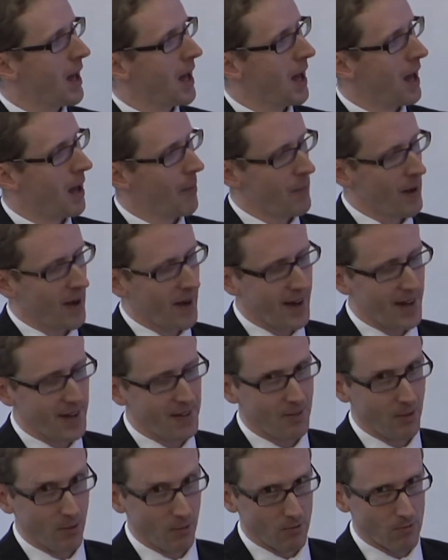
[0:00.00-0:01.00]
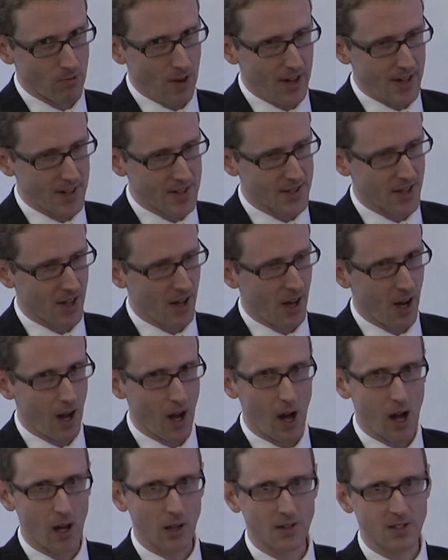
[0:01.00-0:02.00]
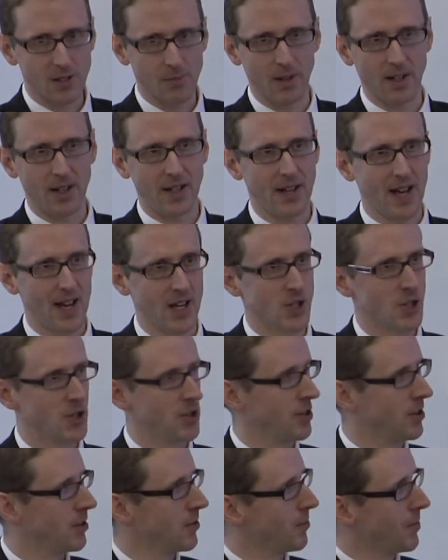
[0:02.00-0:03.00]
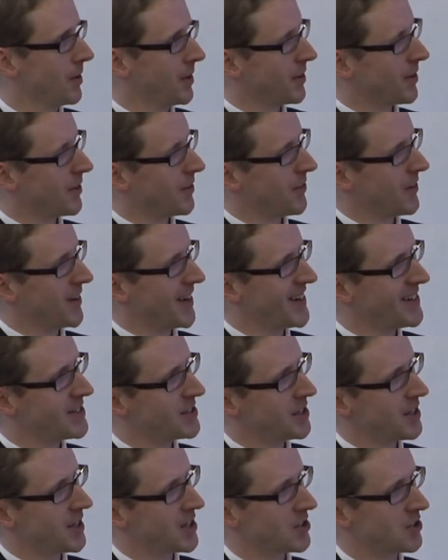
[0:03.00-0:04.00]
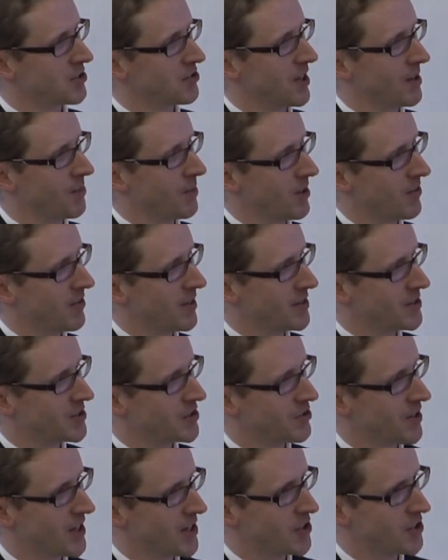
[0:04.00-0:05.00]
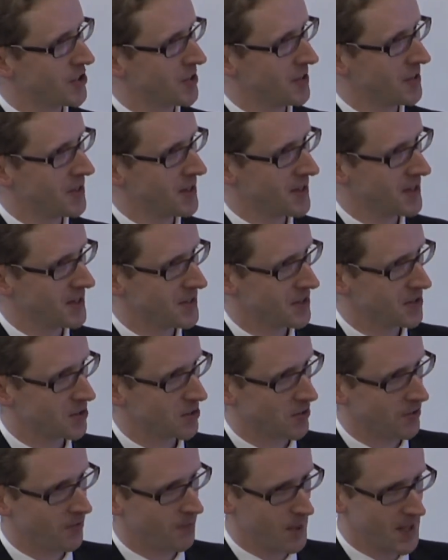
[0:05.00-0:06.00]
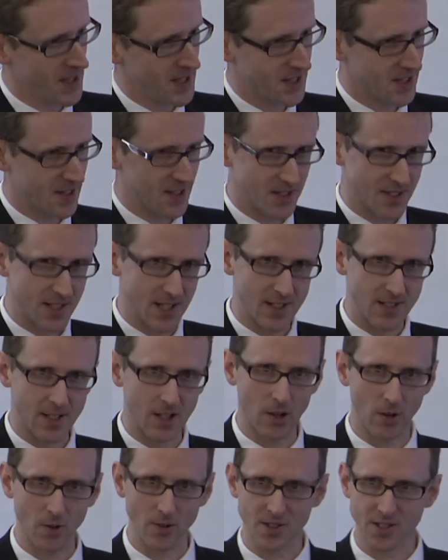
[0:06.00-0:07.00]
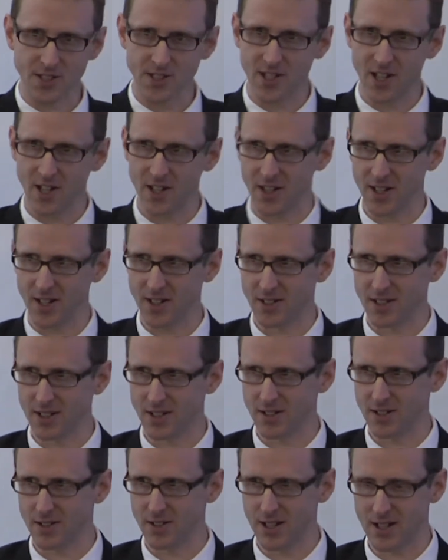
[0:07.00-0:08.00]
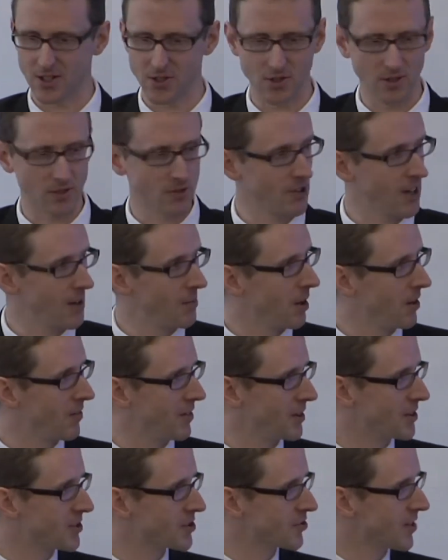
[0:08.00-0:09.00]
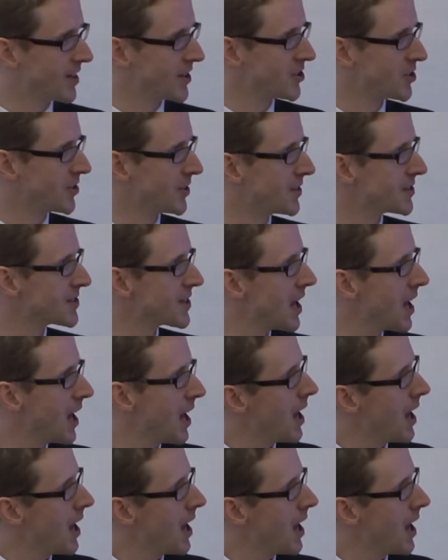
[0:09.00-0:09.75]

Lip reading: Again, rights are ultimately national, but the international trademark registration is a sort of beast that sits alongside national trademark registrations,